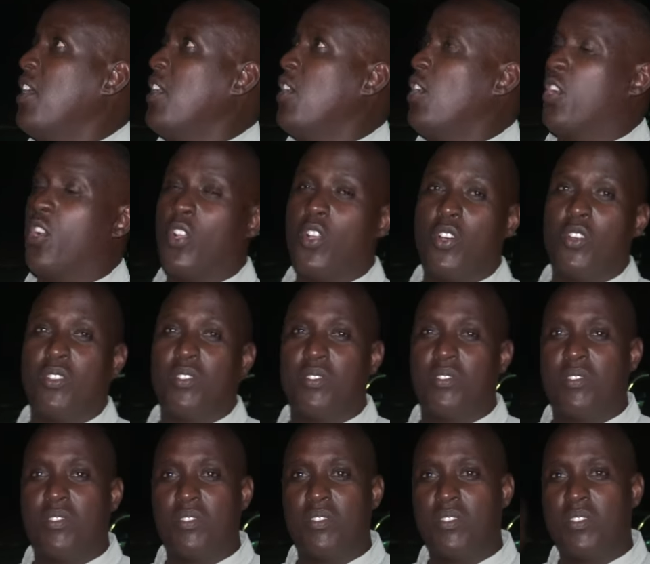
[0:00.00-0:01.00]
No, no.
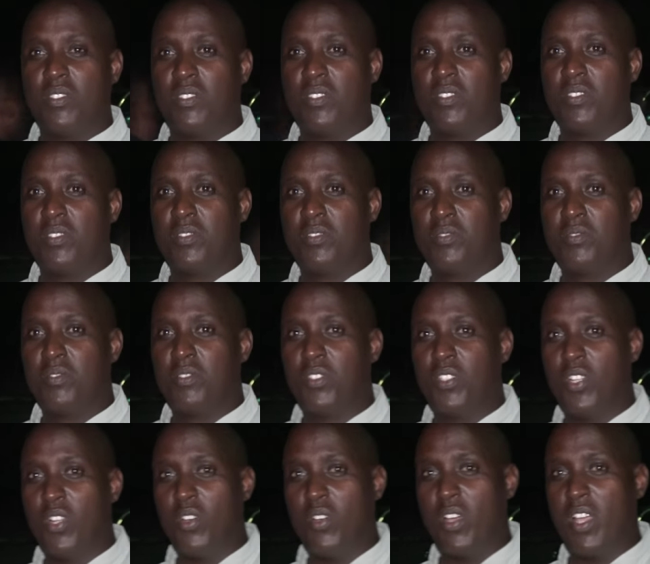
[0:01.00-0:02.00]
Oh, all
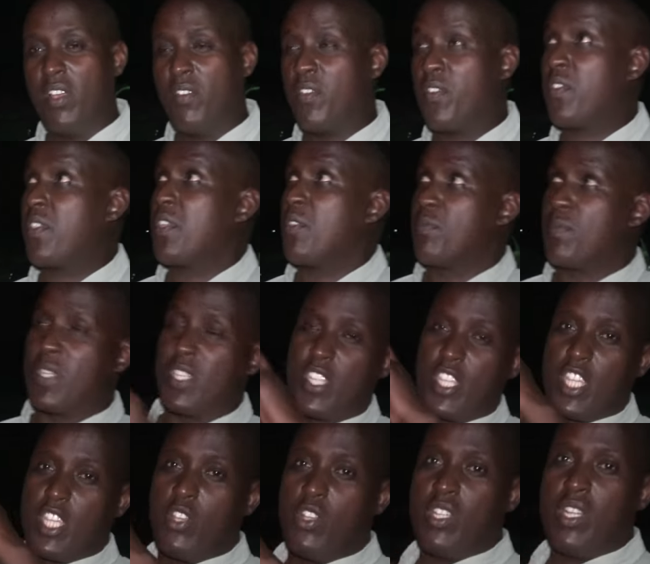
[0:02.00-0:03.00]
right. Everything is secure.